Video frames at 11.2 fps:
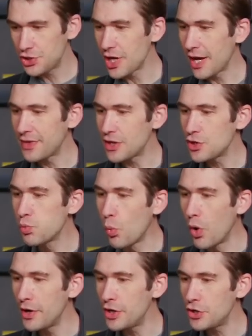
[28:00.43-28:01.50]
wrist shot, that is
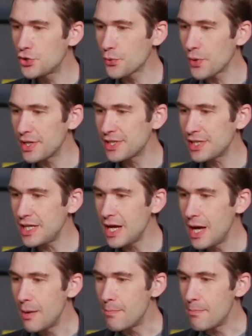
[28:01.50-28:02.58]
one dressy
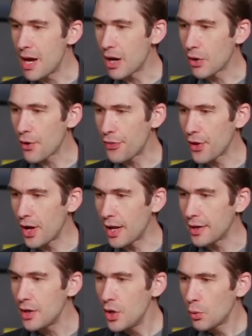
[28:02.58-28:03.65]
marathon.